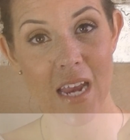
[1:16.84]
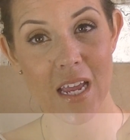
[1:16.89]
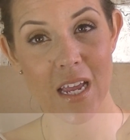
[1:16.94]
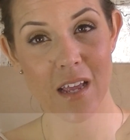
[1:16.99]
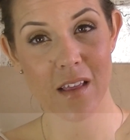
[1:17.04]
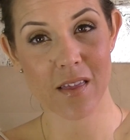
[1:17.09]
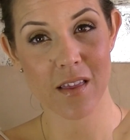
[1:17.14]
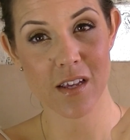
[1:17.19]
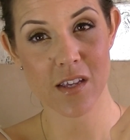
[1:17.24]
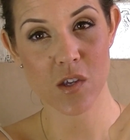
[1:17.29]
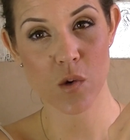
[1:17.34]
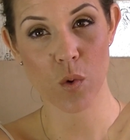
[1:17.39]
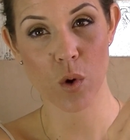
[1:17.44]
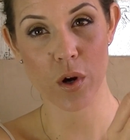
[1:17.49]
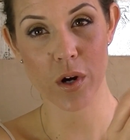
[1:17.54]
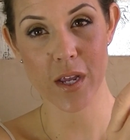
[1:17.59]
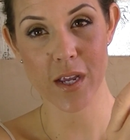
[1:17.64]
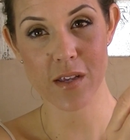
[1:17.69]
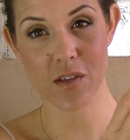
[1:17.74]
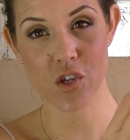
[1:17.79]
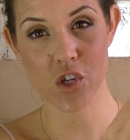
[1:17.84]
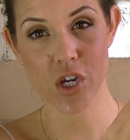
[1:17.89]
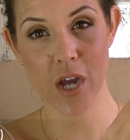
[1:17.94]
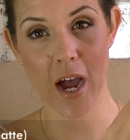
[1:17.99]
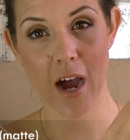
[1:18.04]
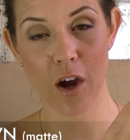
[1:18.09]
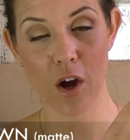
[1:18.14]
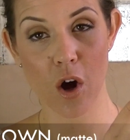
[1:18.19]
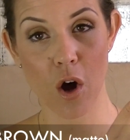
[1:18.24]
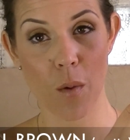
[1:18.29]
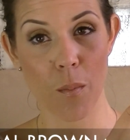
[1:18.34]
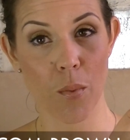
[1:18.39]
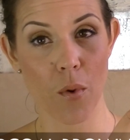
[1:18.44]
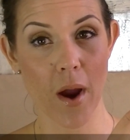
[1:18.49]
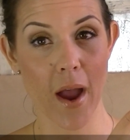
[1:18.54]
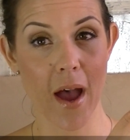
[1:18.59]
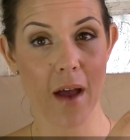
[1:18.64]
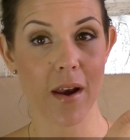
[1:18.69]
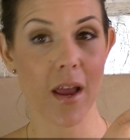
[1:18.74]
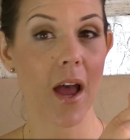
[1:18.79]
in this quad is Charcoal
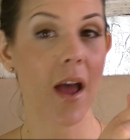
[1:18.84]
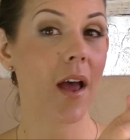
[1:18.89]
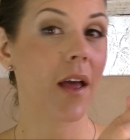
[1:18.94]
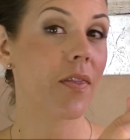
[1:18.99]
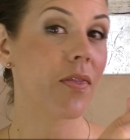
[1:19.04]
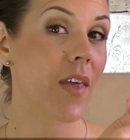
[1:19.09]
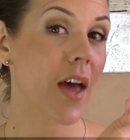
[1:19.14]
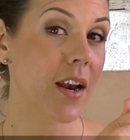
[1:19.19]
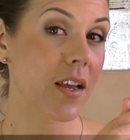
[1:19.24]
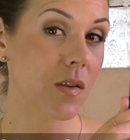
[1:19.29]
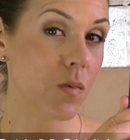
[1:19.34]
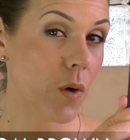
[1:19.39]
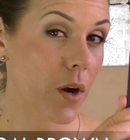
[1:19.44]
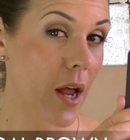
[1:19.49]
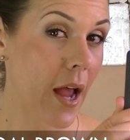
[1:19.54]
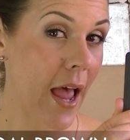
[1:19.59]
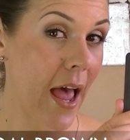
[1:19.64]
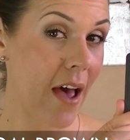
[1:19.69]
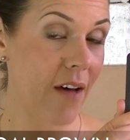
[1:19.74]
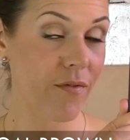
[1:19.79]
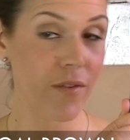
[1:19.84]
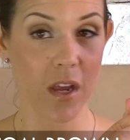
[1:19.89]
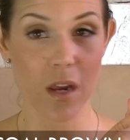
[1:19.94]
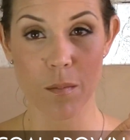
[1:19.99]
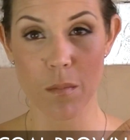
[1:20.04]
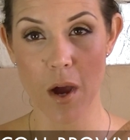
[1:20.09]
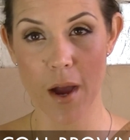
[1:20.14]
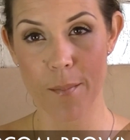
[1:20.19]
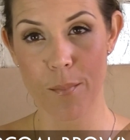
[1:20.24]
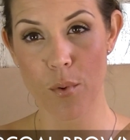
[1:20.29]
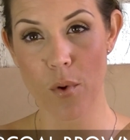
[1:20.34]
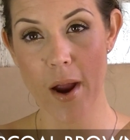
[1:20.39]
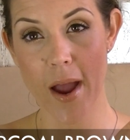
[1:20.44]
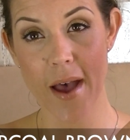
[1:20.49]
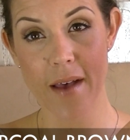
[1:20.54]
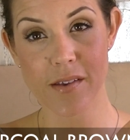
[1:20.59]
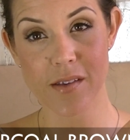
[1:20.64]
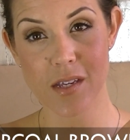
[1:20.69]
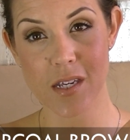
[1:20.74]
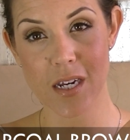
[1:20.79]
Brown, and that is what I have in my
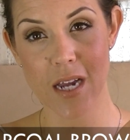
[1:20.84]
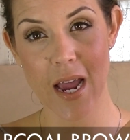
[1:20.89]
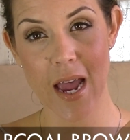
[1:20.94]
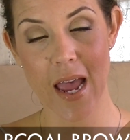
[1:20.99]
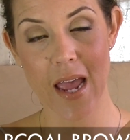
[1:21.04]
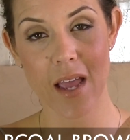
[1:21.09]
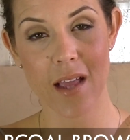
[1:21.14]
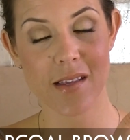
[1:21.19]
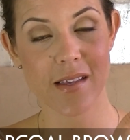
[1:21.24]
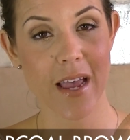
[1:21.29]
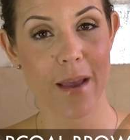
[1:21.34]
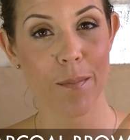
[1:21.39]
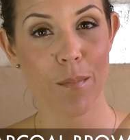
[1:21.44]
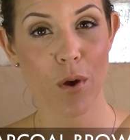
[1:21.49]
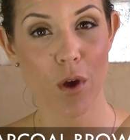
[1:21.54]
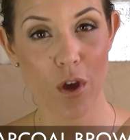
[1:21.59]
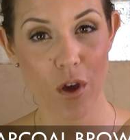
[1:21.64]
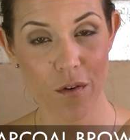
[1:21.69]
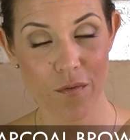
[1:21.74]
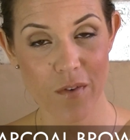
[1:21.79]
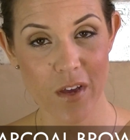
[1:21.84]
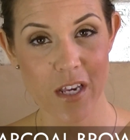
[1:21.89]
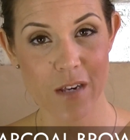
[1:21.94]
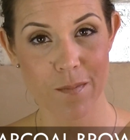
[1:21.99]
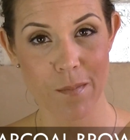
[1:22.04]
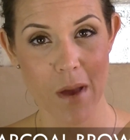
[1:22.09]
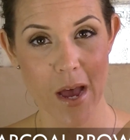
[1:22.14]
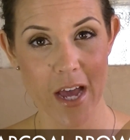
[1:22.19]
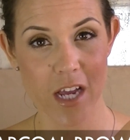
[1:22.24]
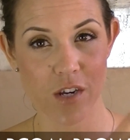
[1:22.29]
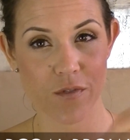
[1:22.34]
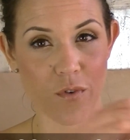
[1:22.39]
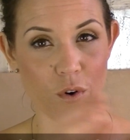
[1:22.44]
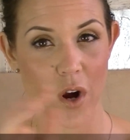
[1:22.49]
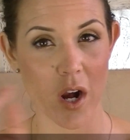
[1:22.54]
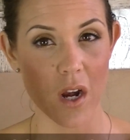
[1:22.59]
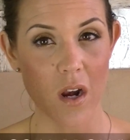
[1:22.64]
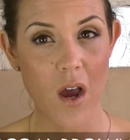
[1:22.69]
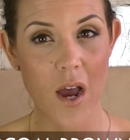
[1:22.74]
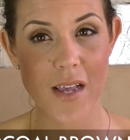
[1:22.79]
brows today. It's a perfect match for
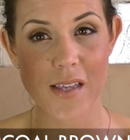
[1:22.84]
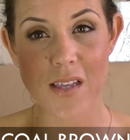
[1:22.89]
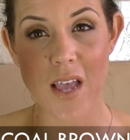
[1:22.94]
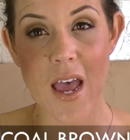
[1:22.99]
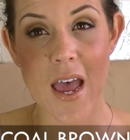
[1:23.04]
a nice